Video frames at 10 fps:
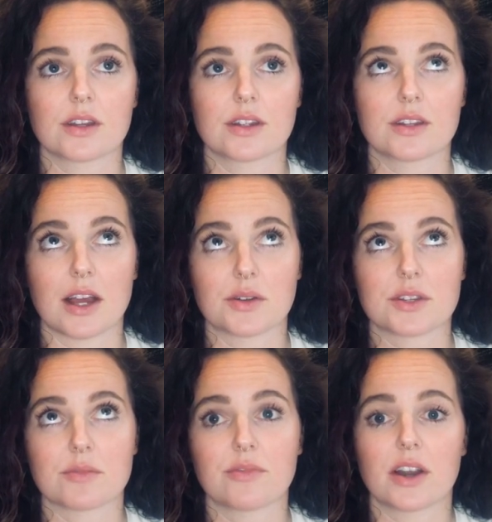down
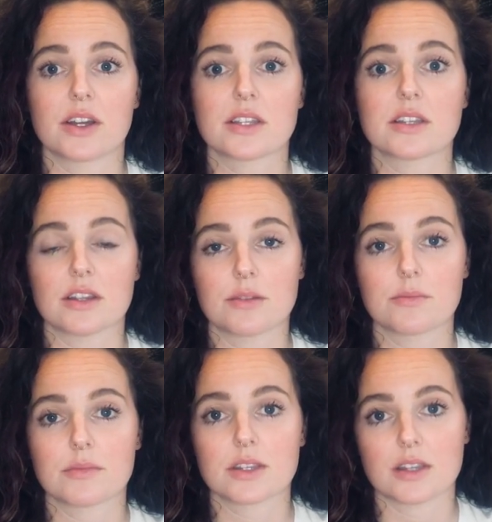some very steep
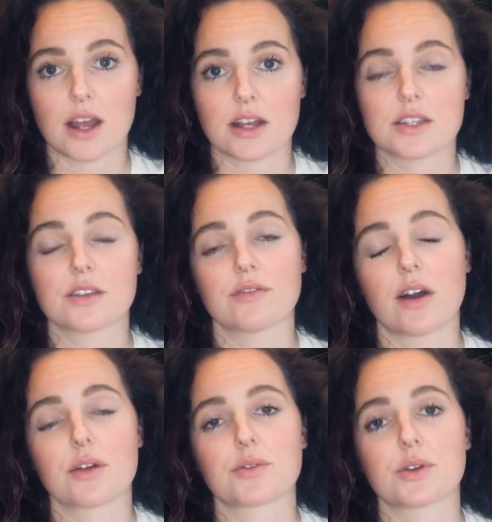stairs and
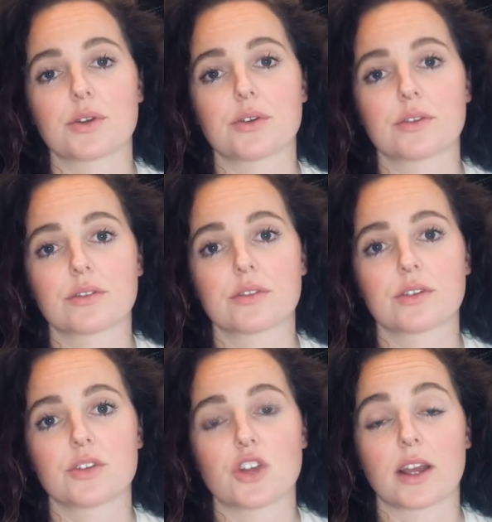fell through
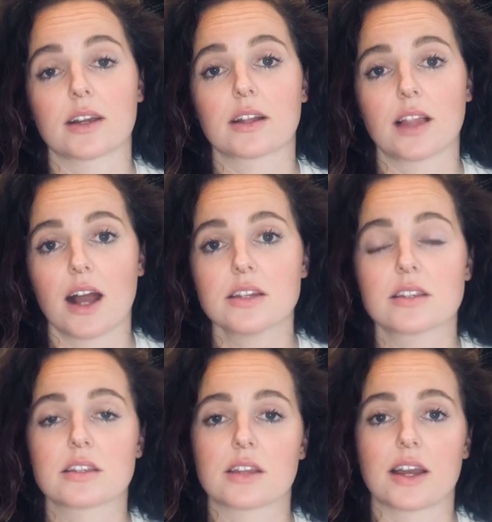giant
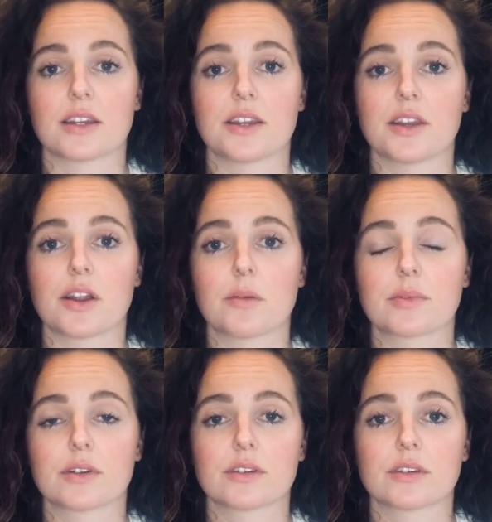glass and ended up
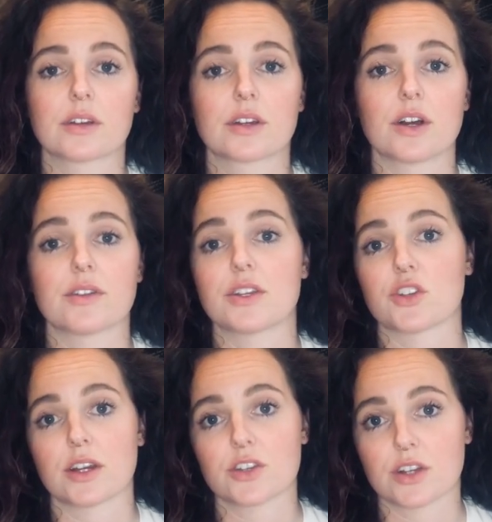covered in
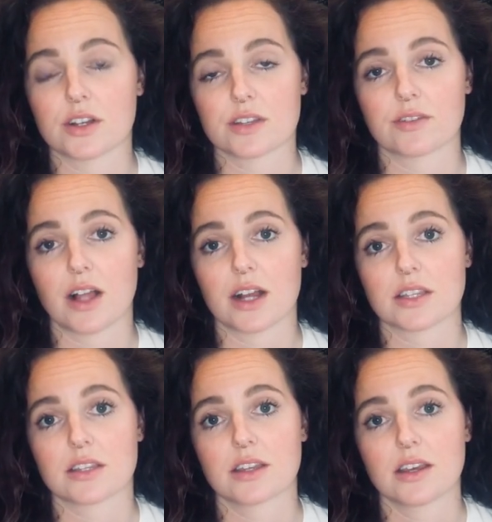giant shards of
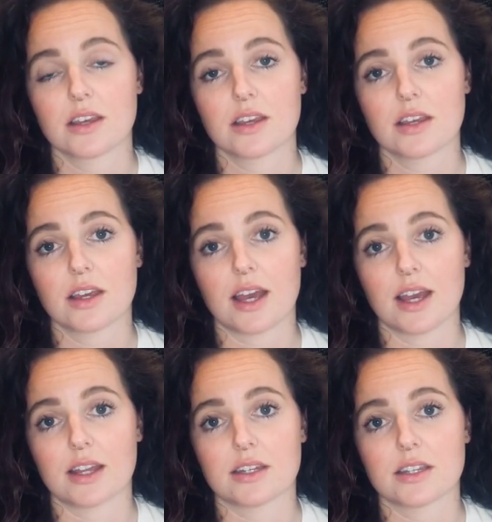glass
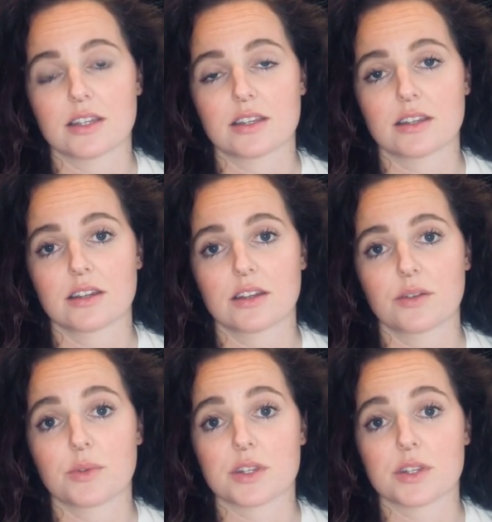and was